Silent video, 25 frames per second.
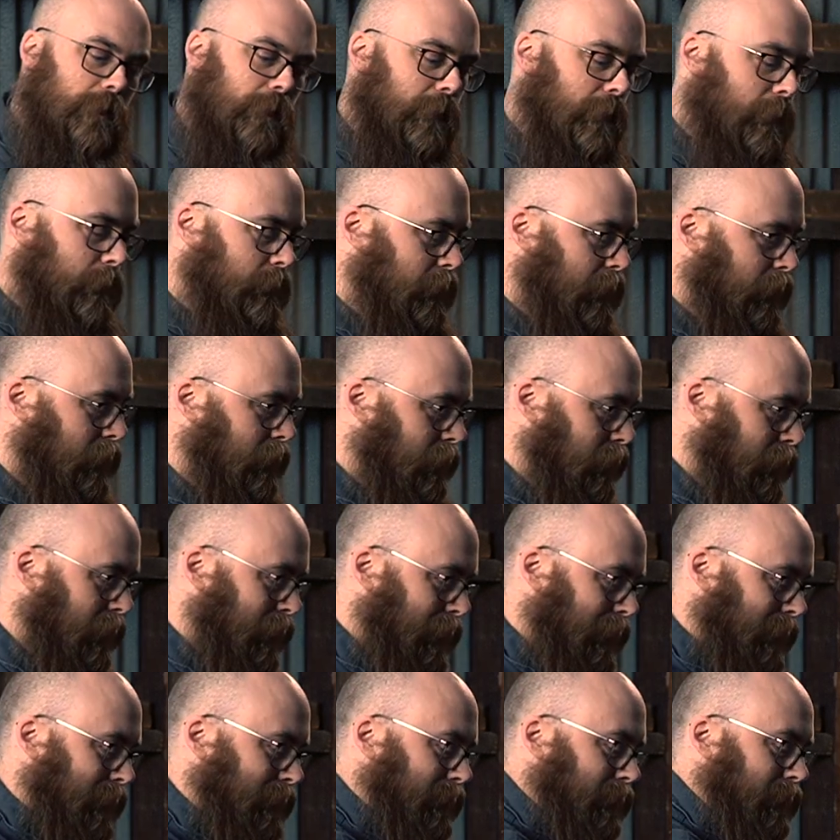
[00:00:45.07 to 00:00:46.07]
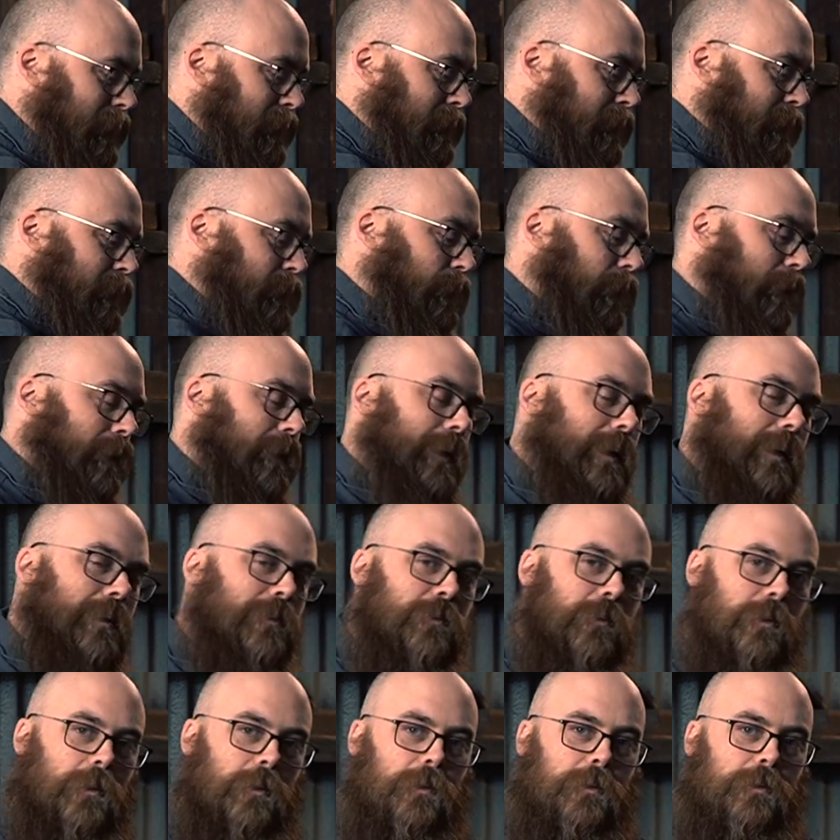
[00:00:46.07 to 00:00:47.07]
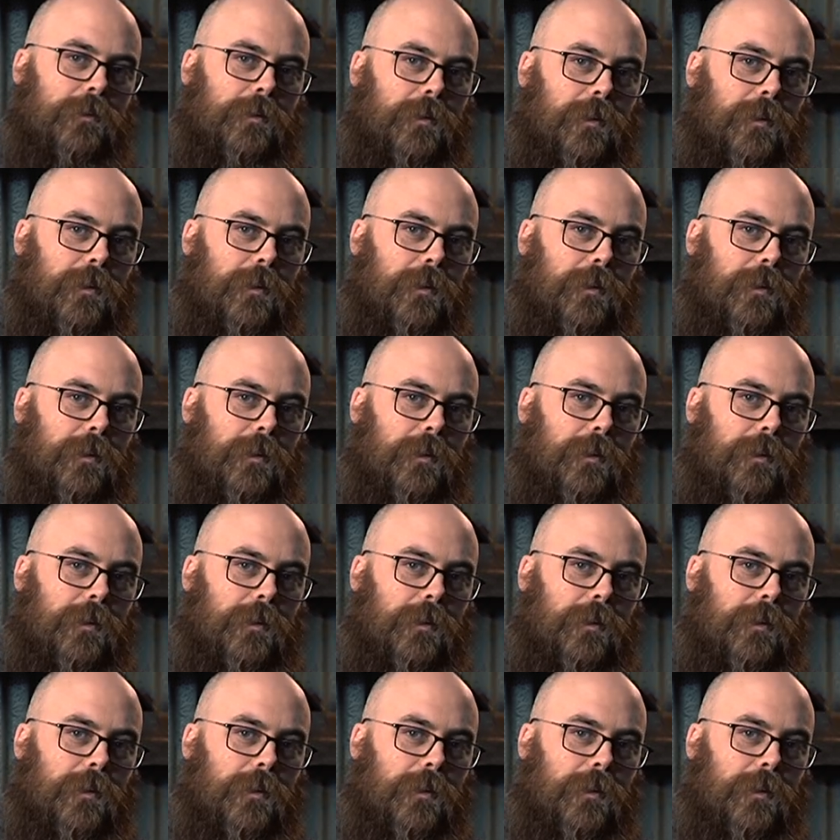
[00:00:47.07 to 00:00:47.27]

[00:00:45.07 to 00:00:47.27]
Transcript: it comes in. This is what it actually looks